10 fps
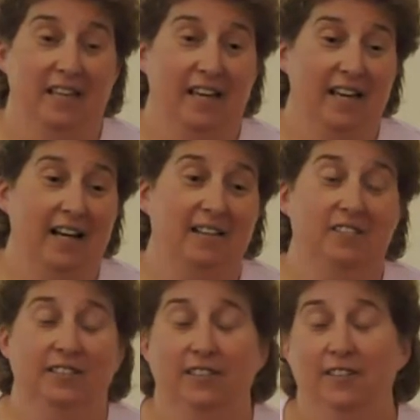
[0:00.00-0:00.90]
And I
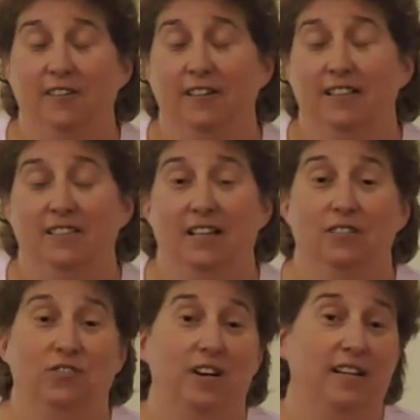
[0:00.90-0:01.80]
looked at her and I said, "I'll
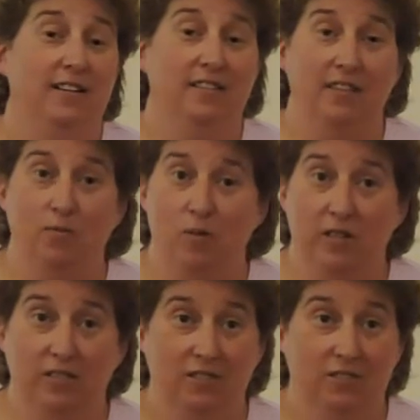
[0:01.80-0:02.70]
try anything
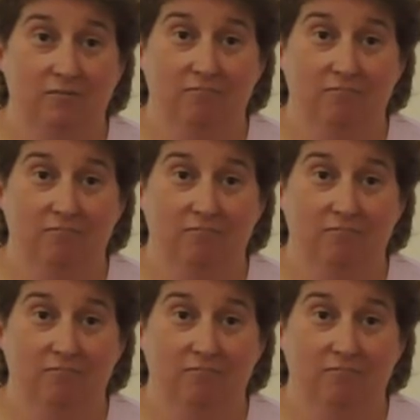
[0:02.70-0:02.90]
once."